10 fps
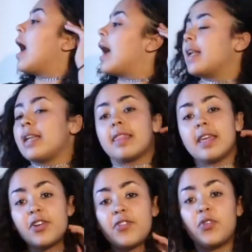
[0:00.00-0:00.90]
And
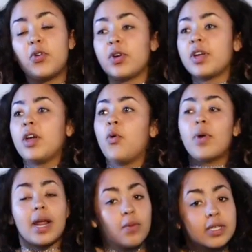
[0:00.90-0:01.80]
therefore,
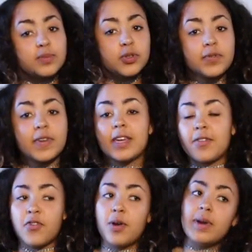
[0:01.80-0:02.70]
when I was moving
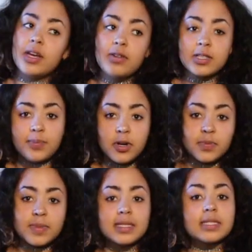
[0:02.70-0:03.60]
from my old
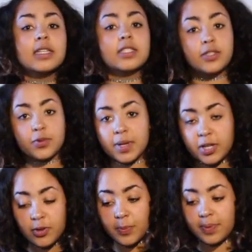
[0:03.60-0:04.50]
apartment to my
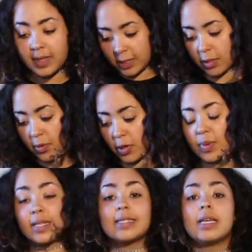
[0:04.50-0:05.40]
this
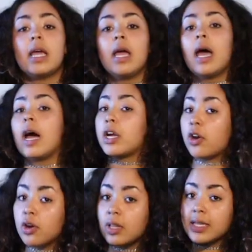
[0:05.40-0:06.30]
apartment, a
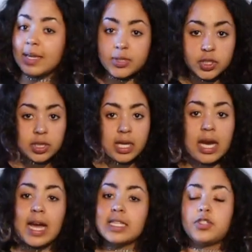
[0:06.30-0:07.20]
girl named
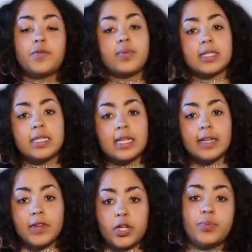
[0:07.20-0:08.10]
Julia, as you've seen in
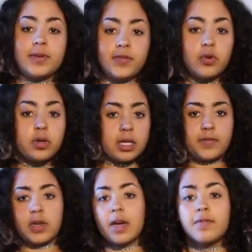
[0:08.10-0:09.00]
a video before,
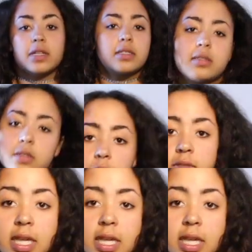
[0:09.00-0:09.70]
if you haven't, go